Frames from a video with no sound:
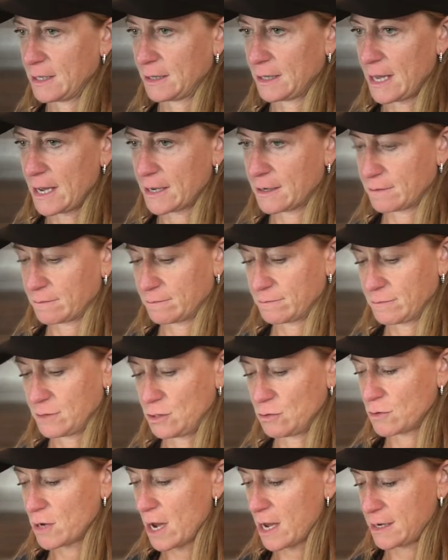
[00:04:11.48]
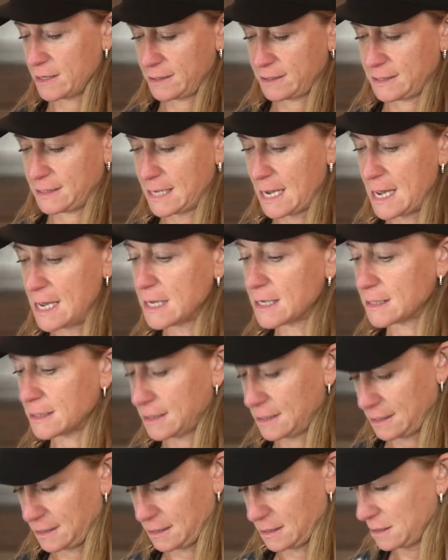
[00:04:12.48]
like two kind of
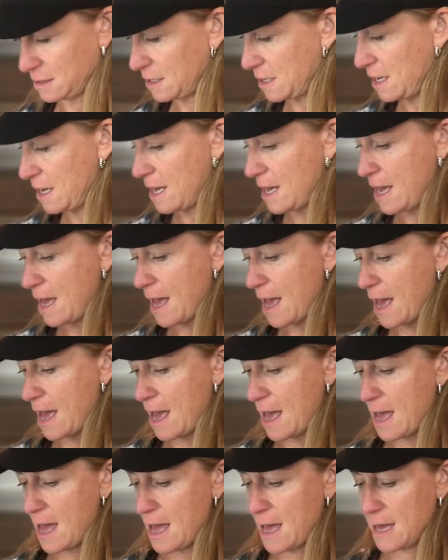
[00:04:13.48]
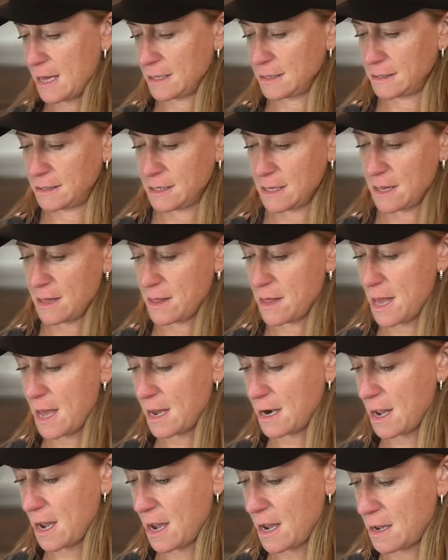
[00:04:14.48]
steaks. And
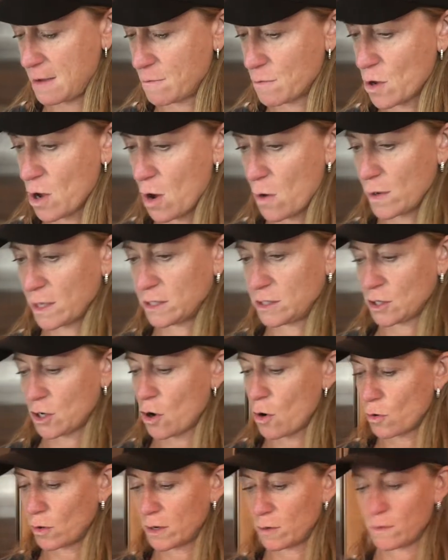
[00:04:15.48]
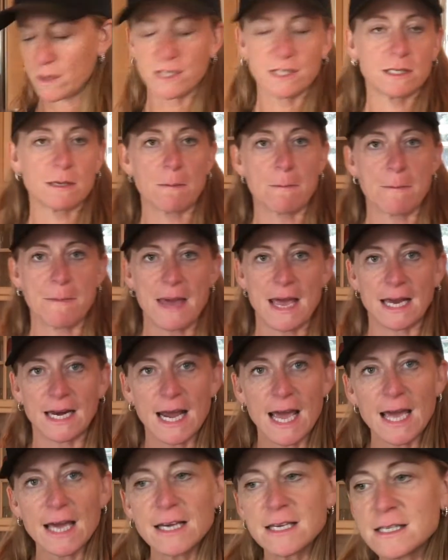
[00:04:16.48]
then I am going to coat it with some
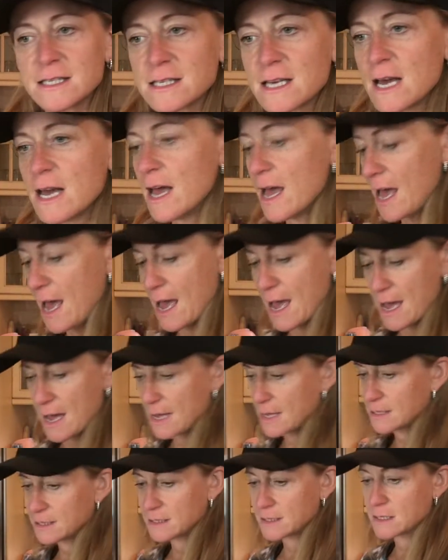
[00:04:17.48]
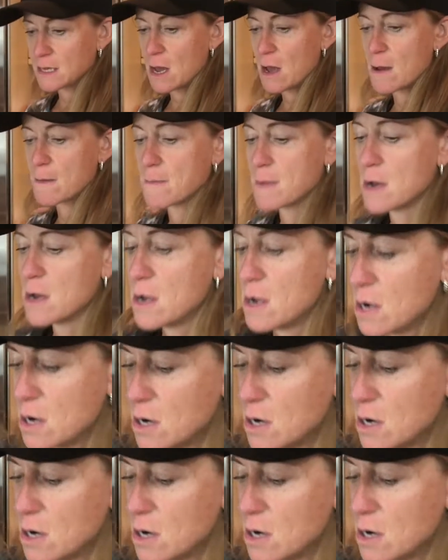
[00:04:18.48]
mayonnaise and some